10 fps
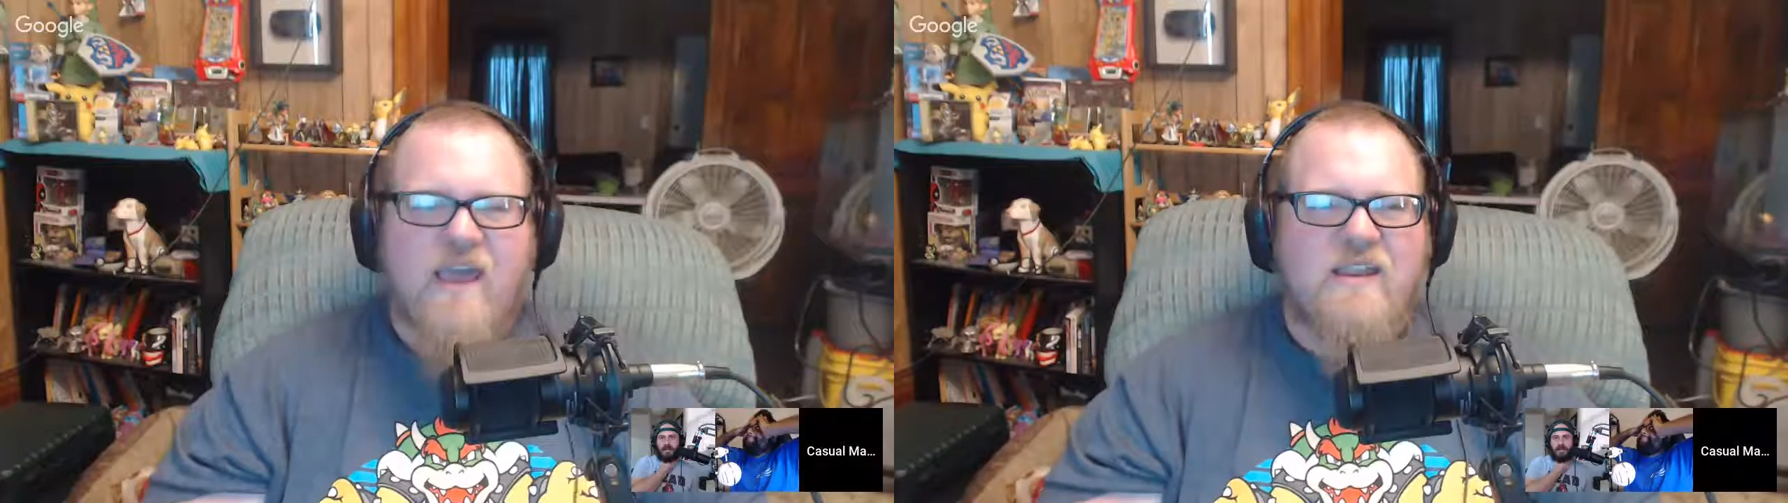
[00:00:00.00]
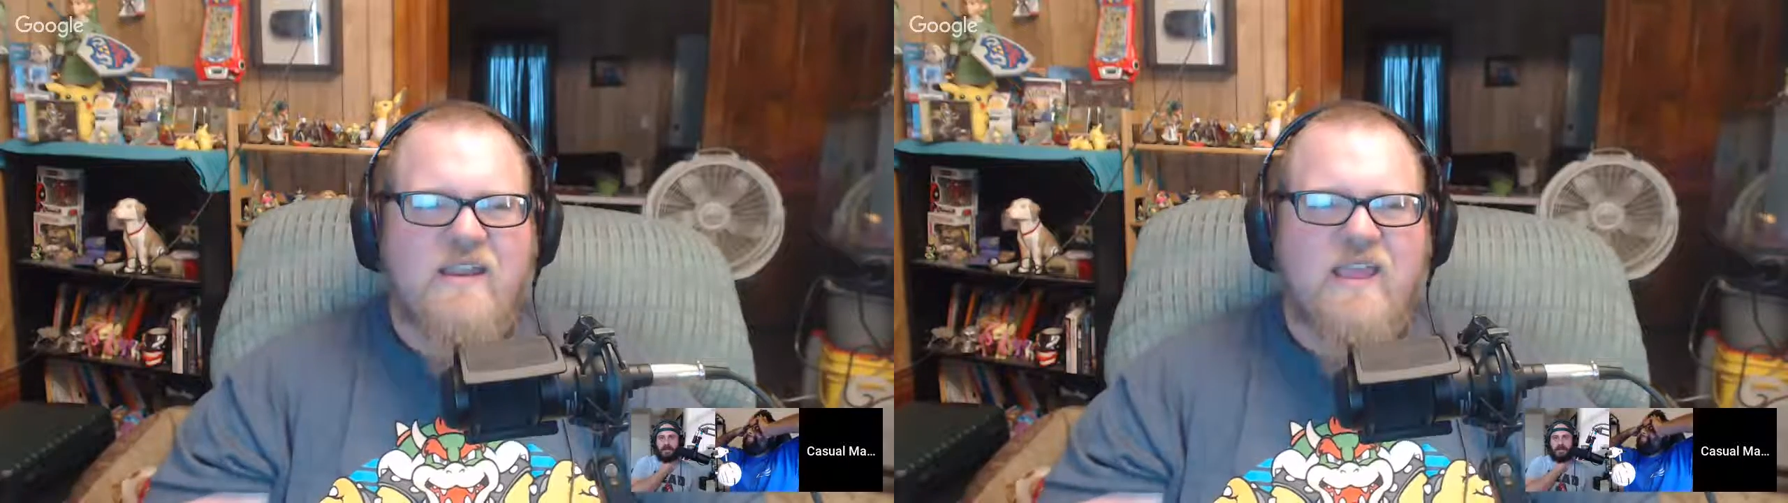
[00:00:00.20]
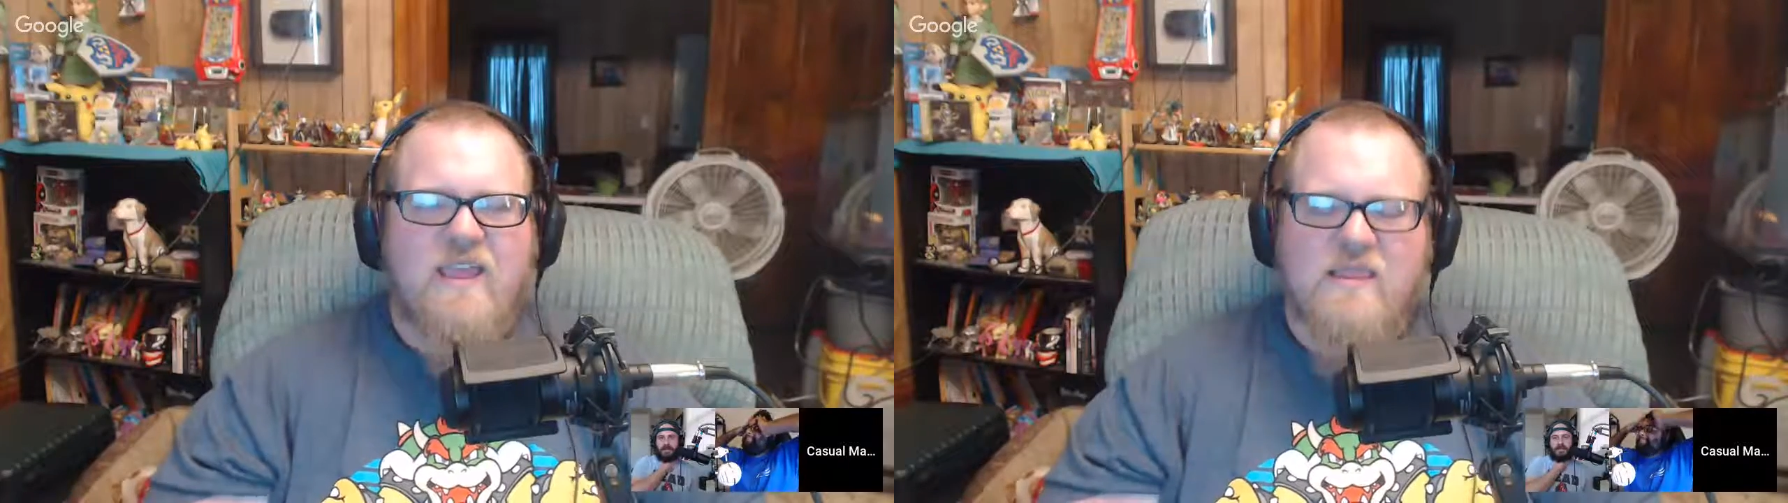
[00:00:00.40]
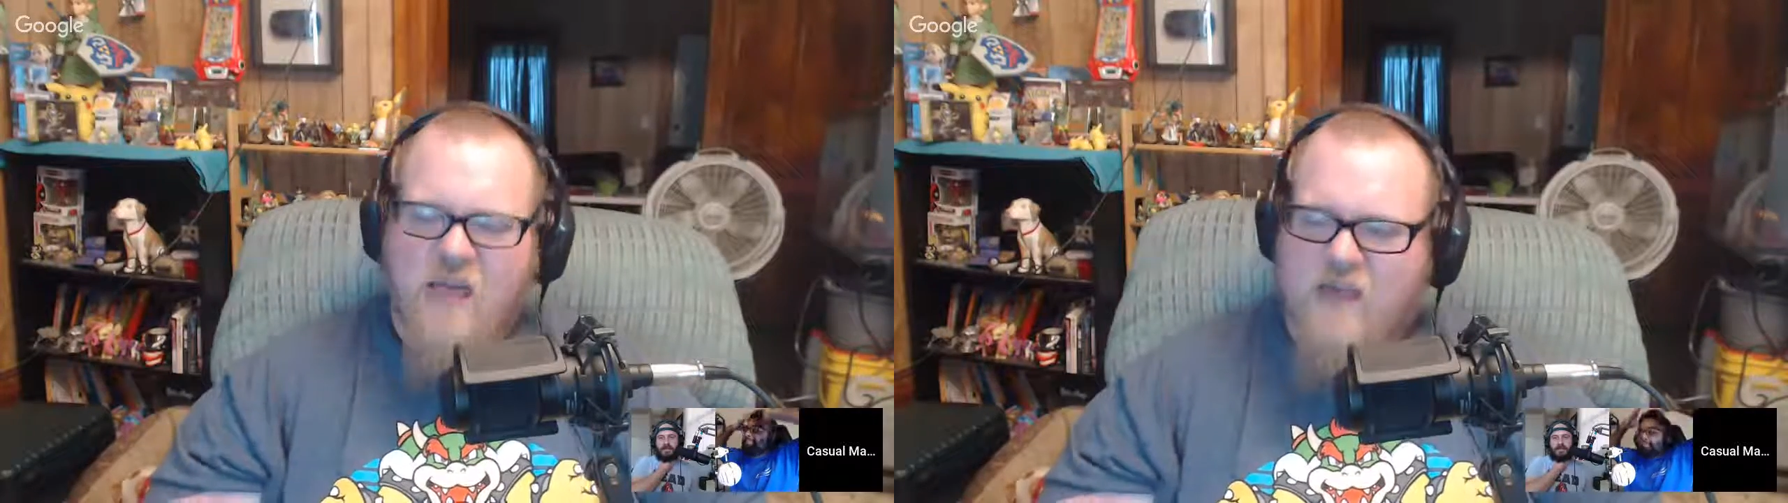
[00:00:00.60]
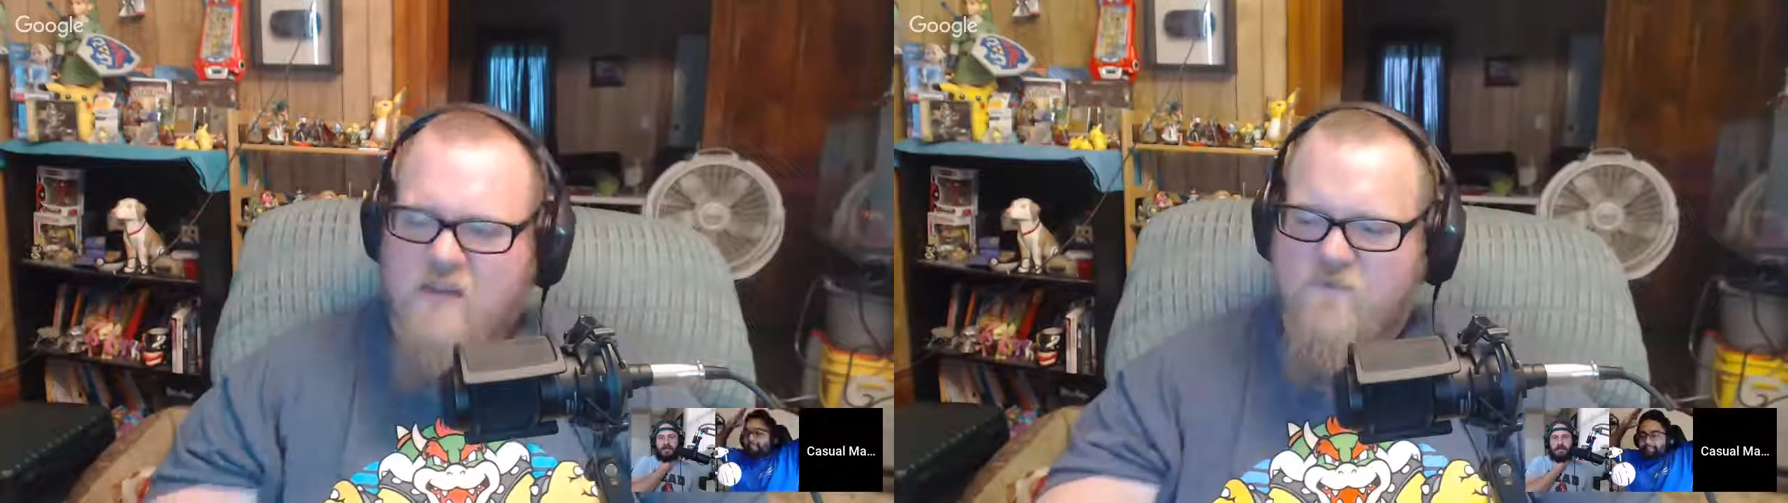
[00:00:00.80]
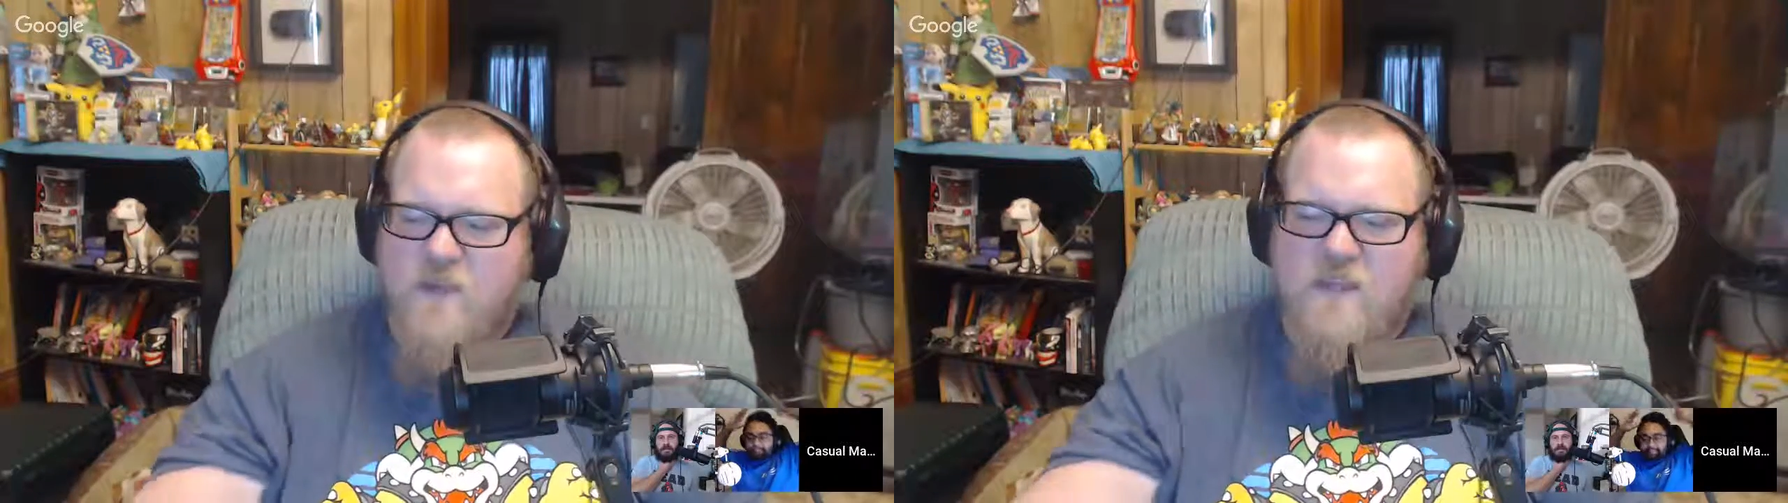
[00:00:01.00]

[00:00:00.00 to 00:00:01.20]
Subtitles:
had a lot of